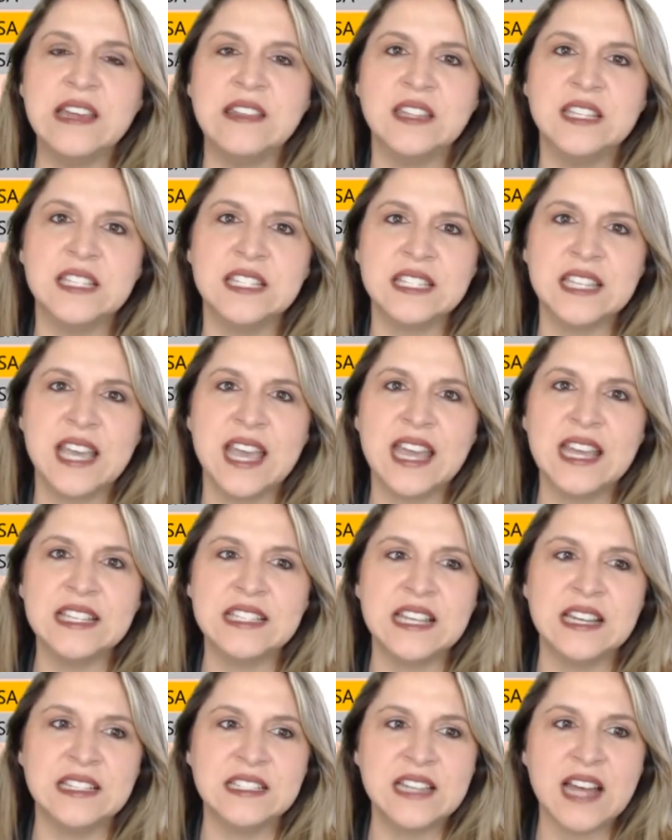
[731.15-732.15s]
in this
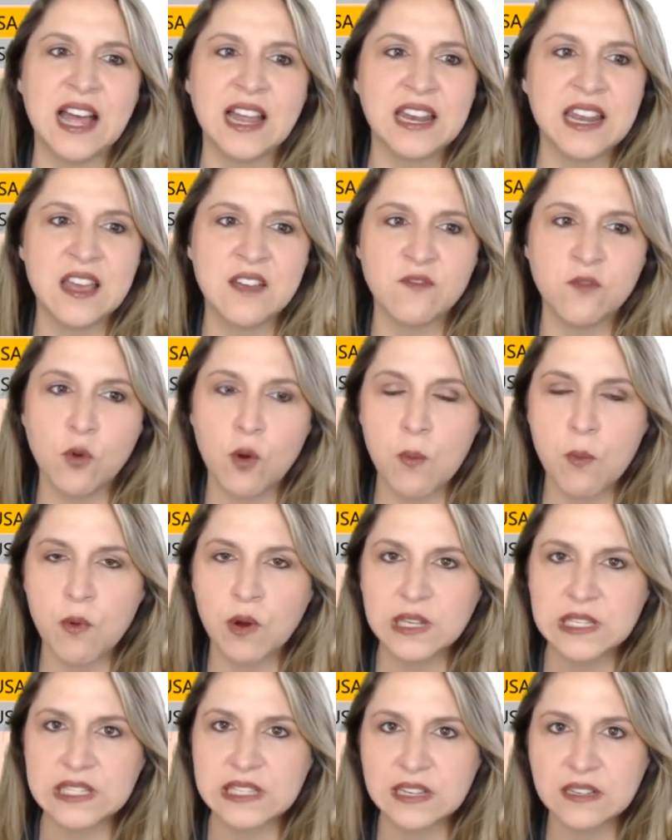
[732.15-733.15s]
case a .NET
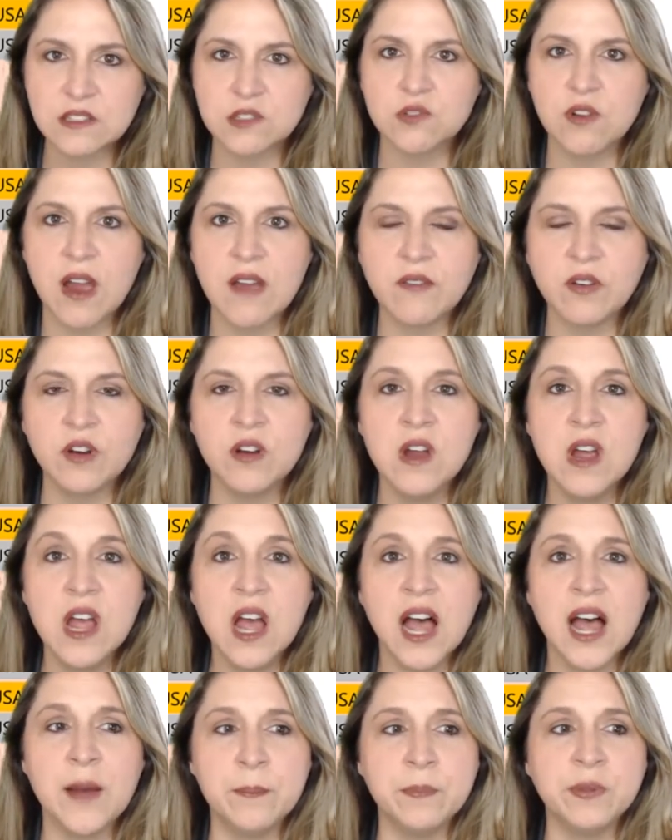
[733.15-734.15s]
4.6 driver,
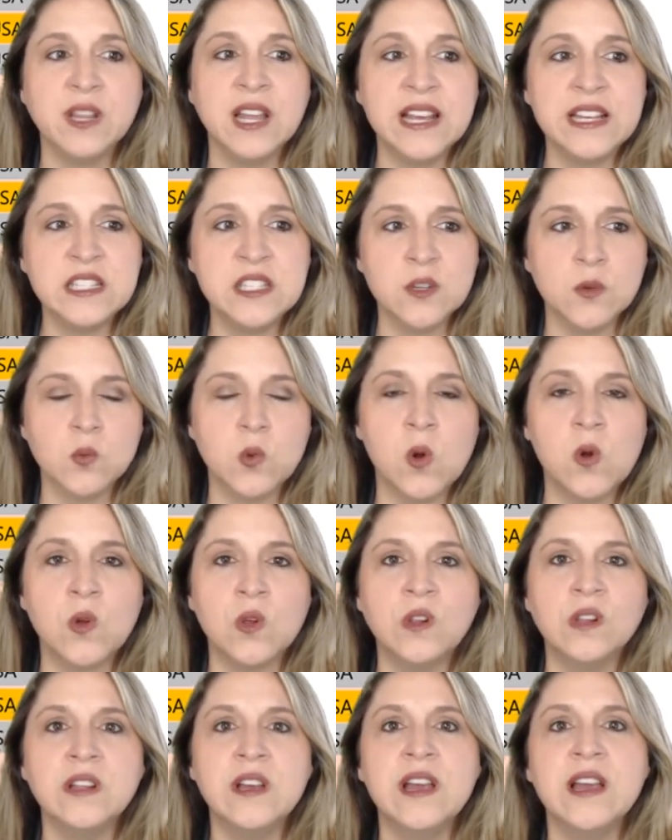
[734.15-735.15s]
plays the
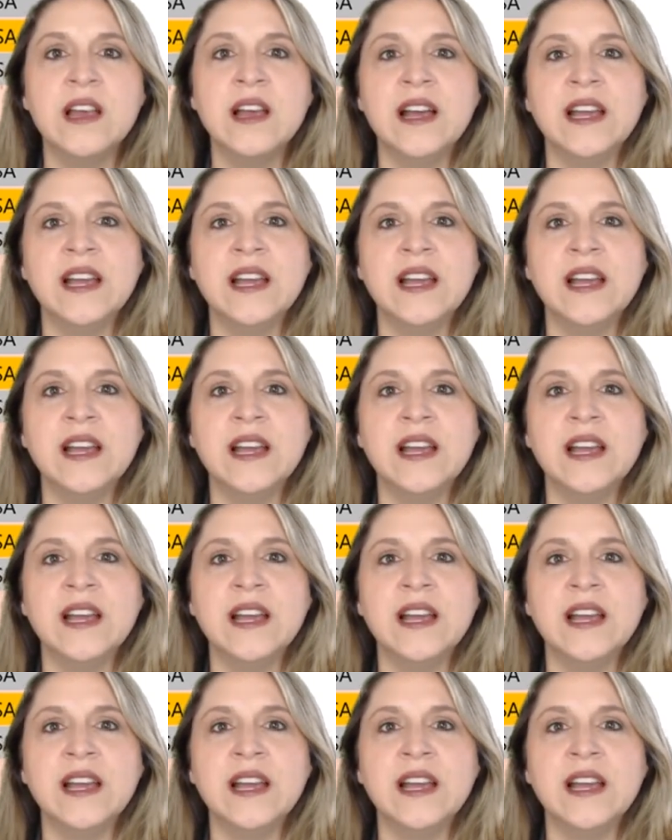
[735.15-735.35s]
role.